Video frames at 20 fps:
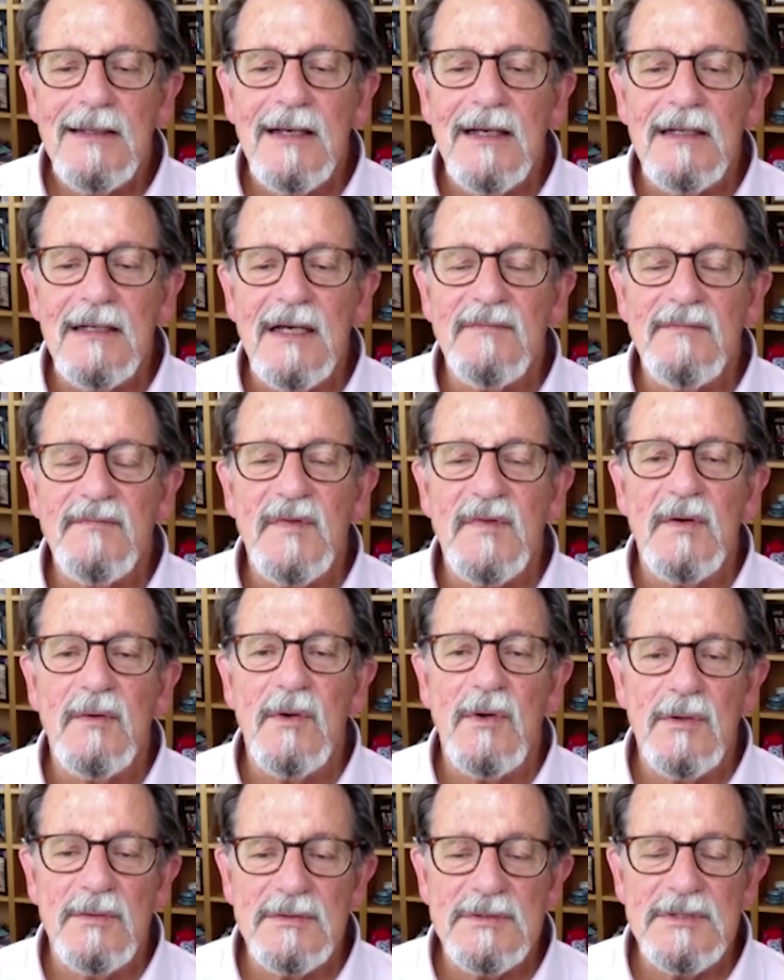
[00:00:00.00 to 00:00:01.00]
enough of their
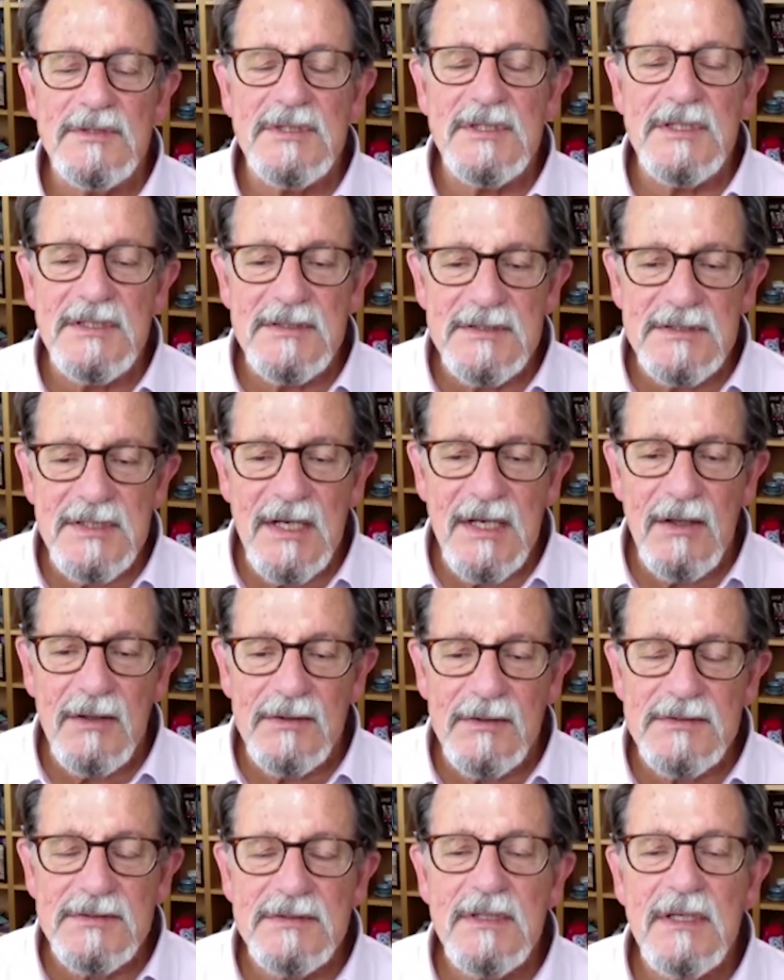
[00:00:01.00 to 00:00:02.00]
own T
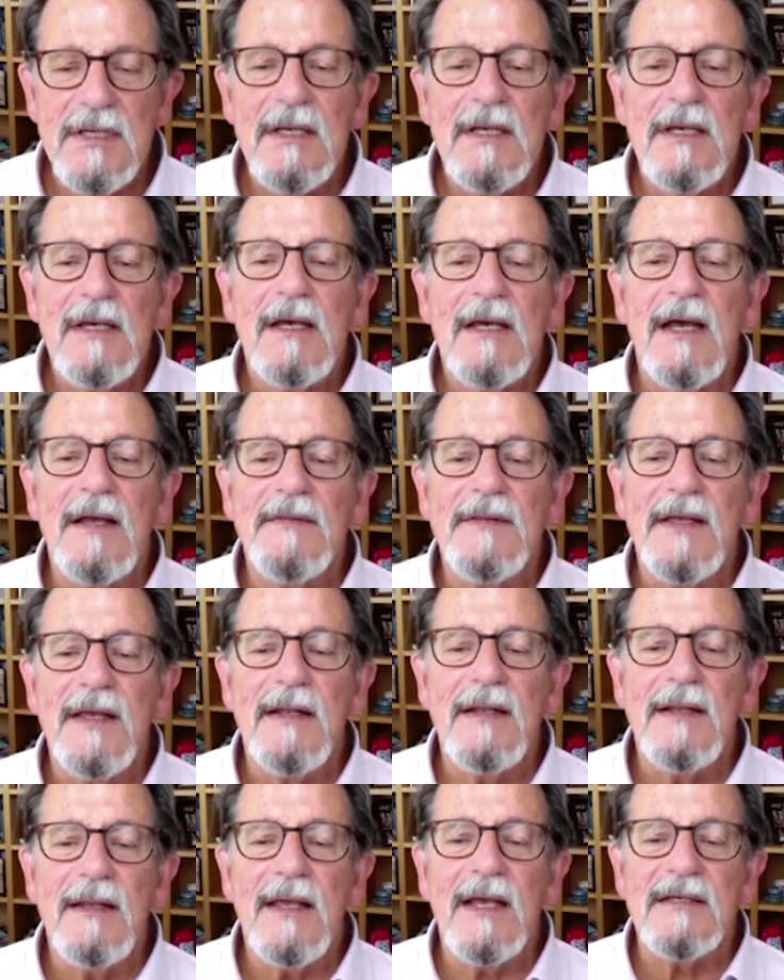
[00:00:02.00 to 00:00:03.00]
cells and
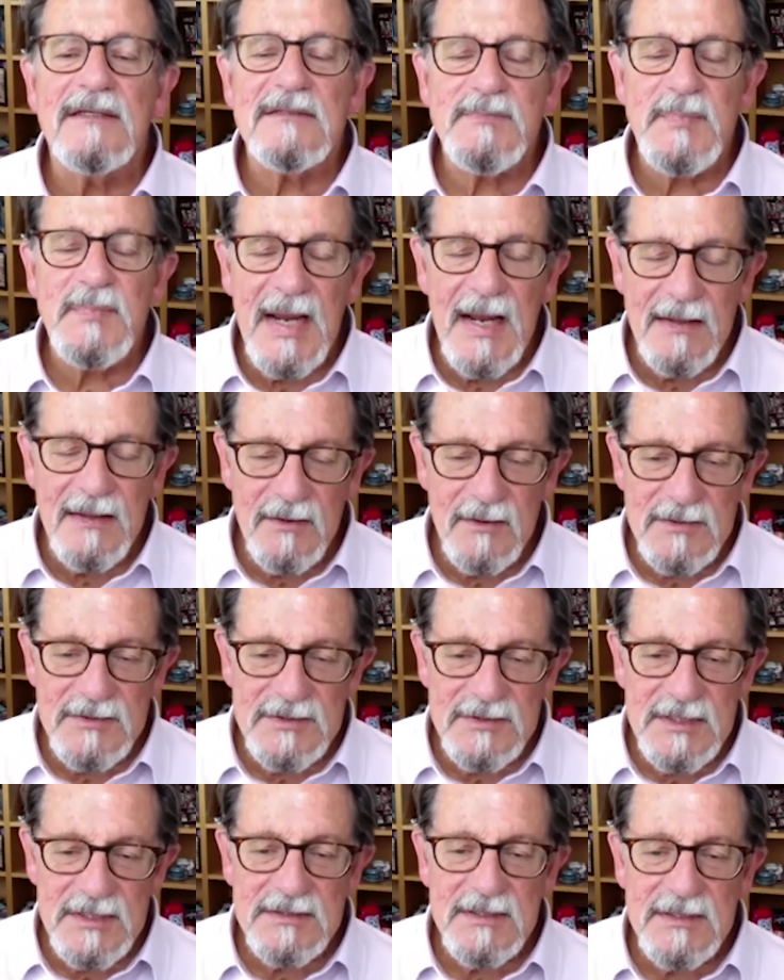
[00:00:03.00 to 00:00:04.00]
then expand those
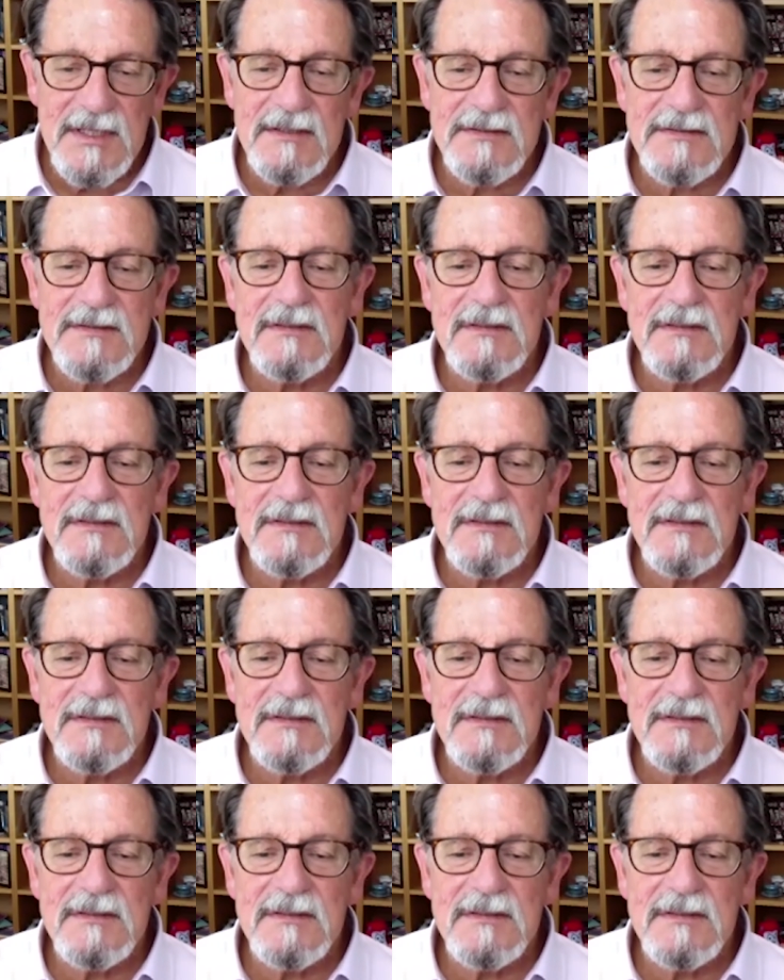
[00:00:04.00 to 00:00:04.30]
T cells.